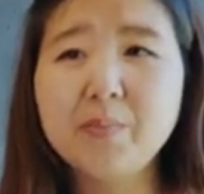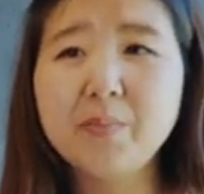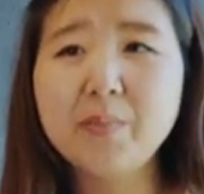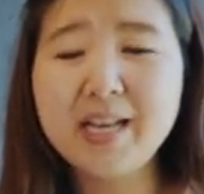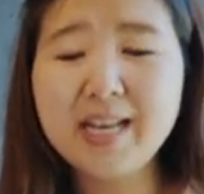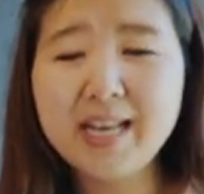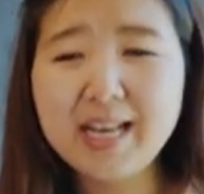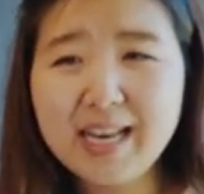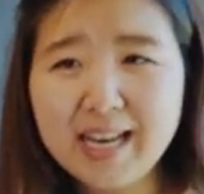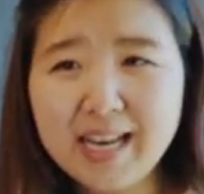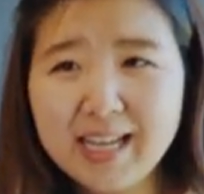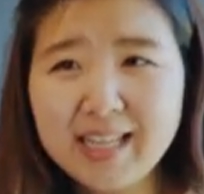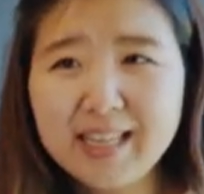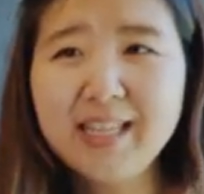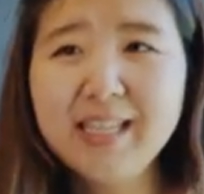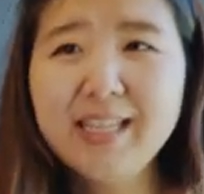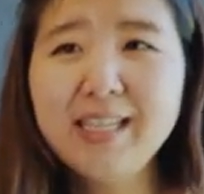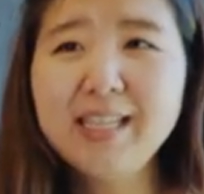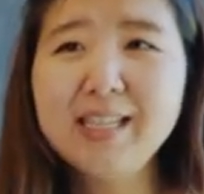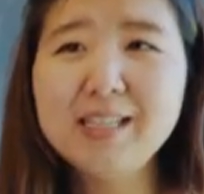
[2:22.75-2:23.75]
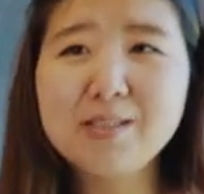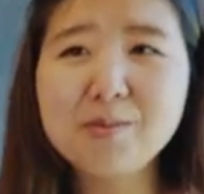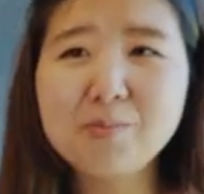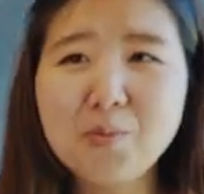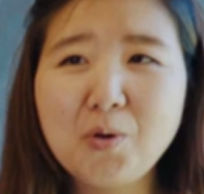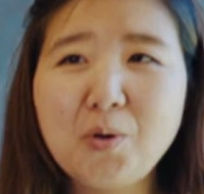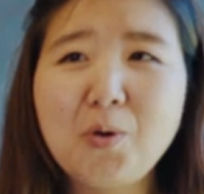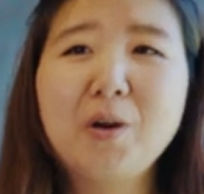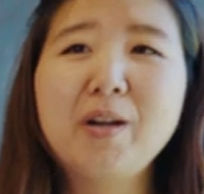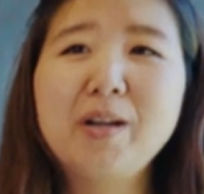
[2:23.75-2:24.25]
but nothing is
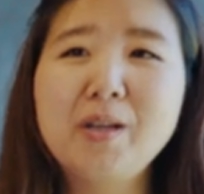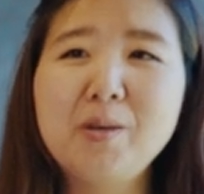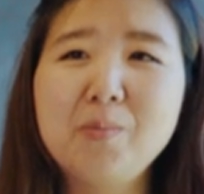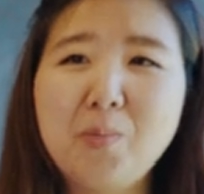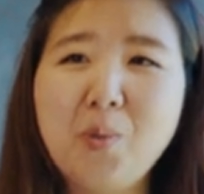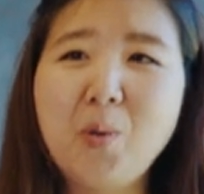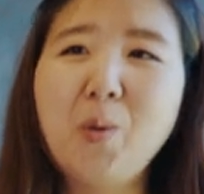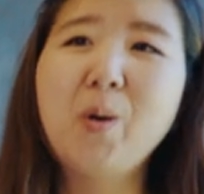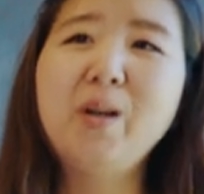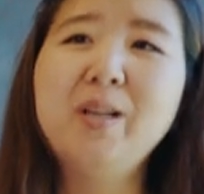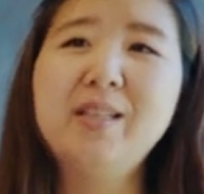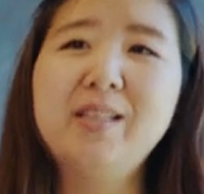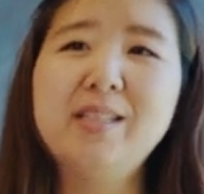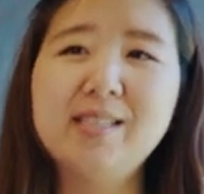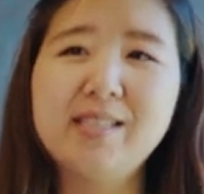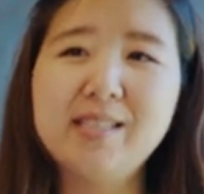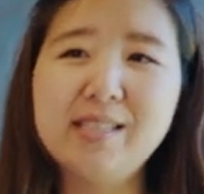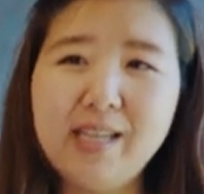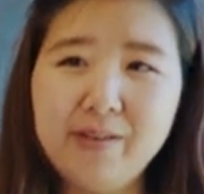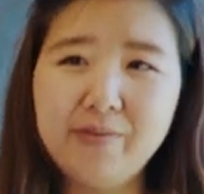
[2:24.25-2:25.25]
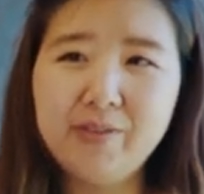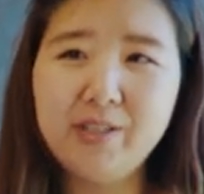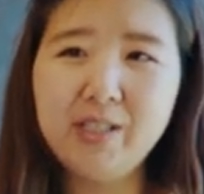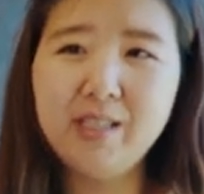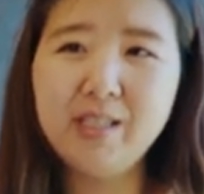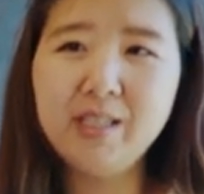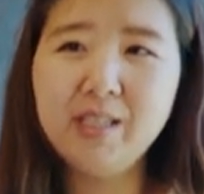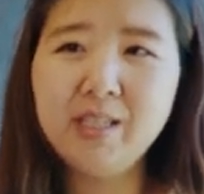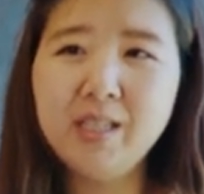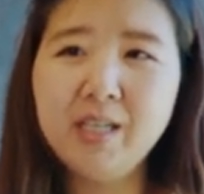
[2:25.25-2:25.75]
more important than
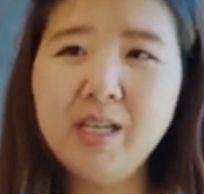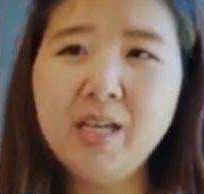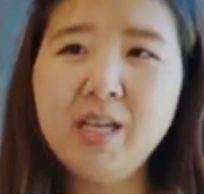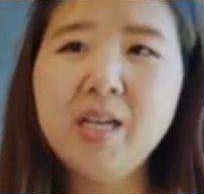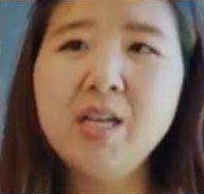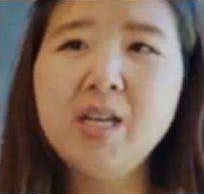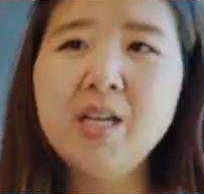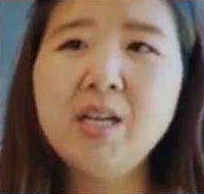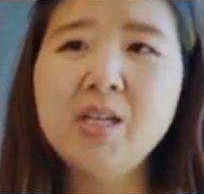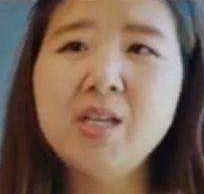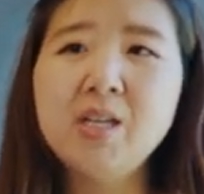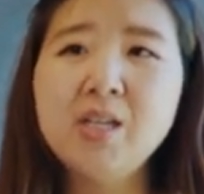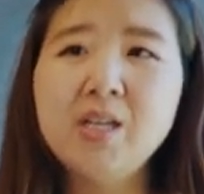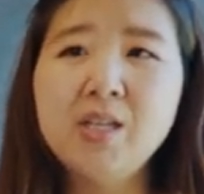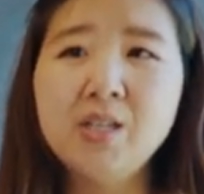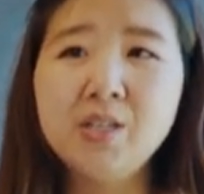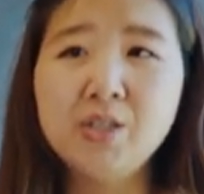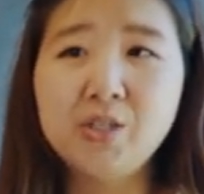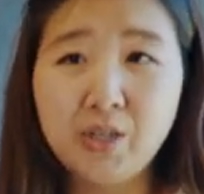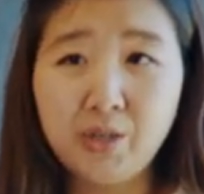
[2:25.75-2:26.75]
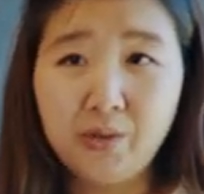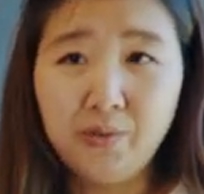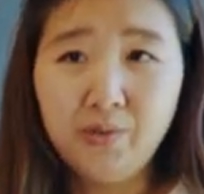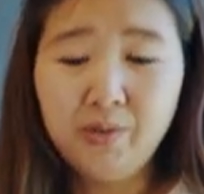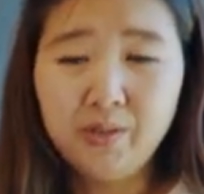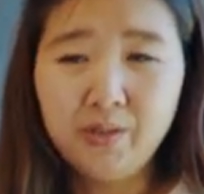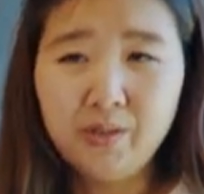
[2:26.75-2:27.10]
safety. So,